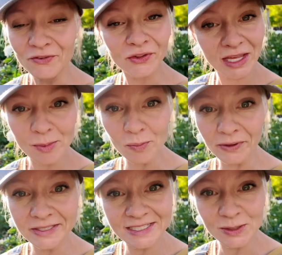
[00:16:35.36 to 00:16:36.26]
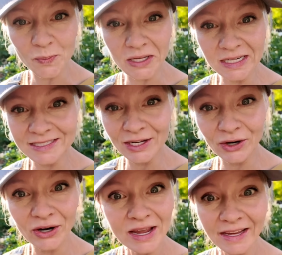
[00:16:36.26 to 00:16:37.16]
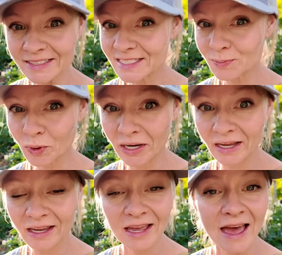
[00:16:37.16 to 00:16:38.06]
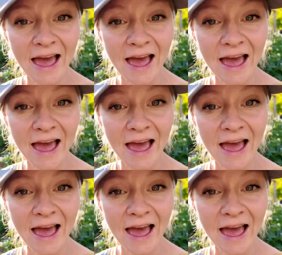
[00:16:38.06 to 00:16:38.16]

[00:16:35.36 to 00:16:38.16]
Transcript: you're thinking about planting some peonies here in spring,